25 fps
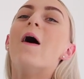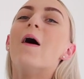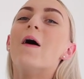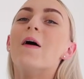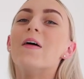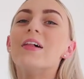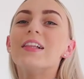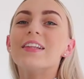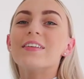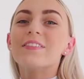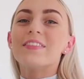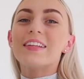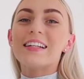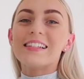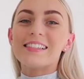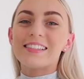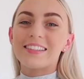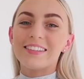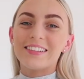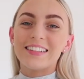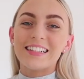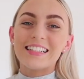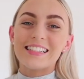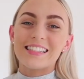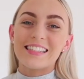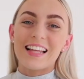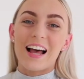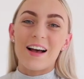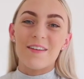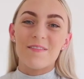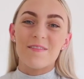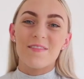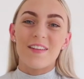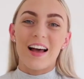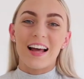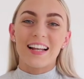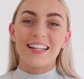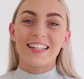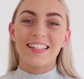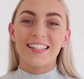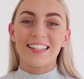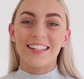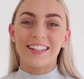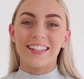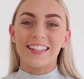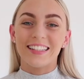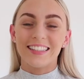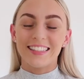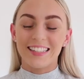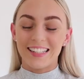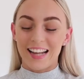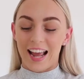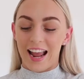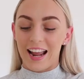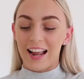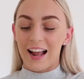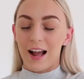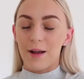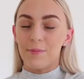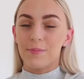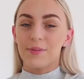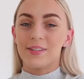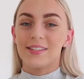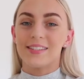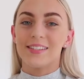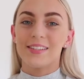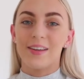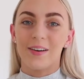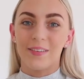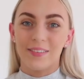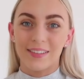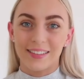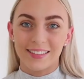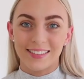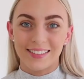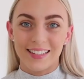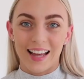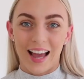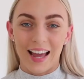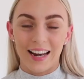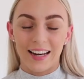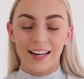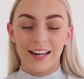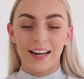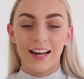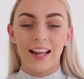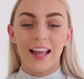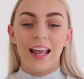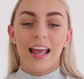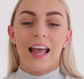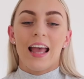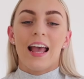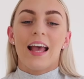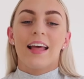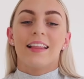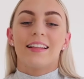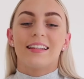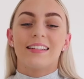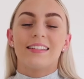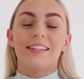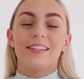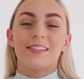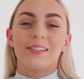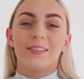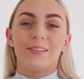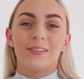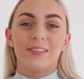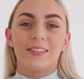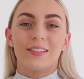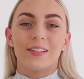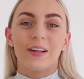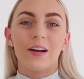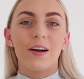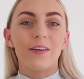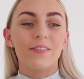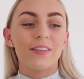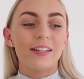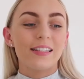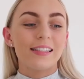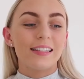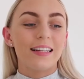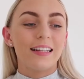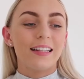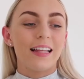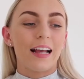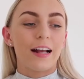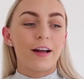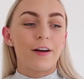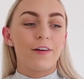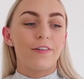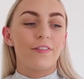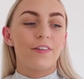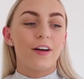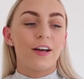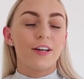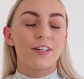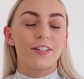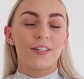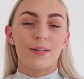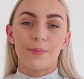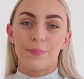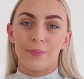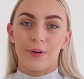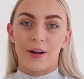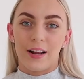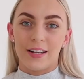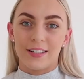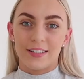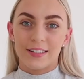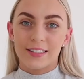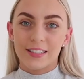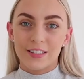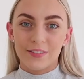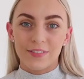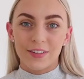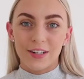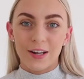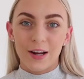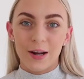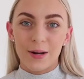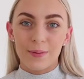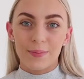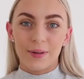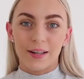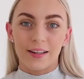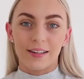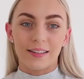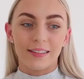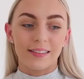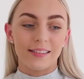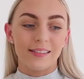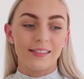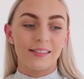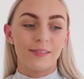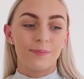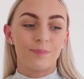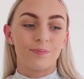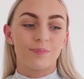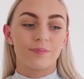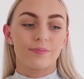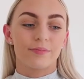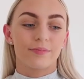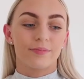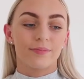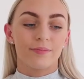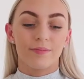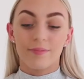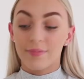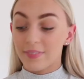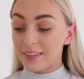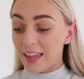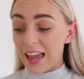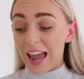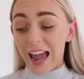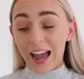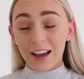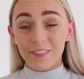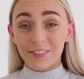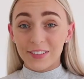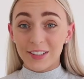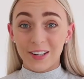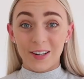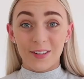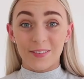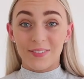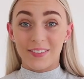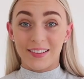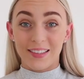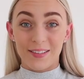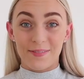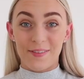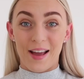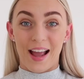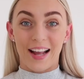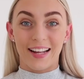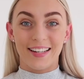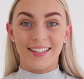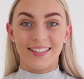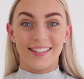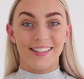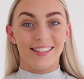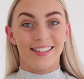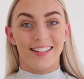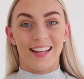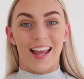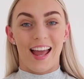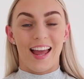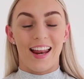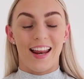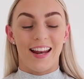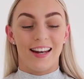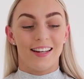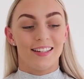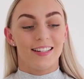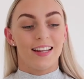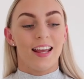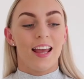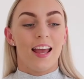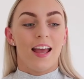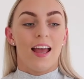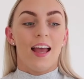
all of these goodies that I'm about to show you today. I'm so excited. This is also obviously like a first impressions video because I haven't opened the packages yet and